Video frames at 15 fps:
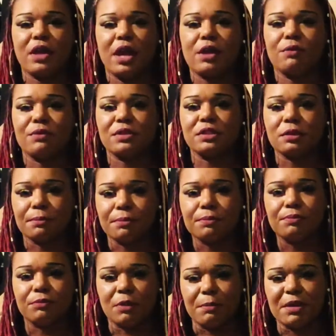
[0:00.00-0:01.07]
kind of was
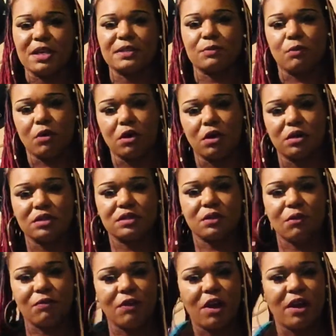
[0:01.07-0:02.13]
the best one
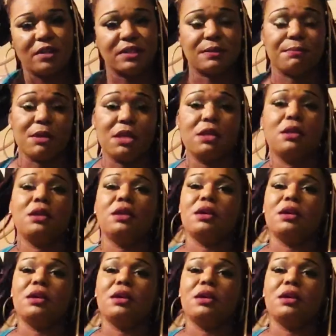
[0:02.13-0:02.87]
so far to me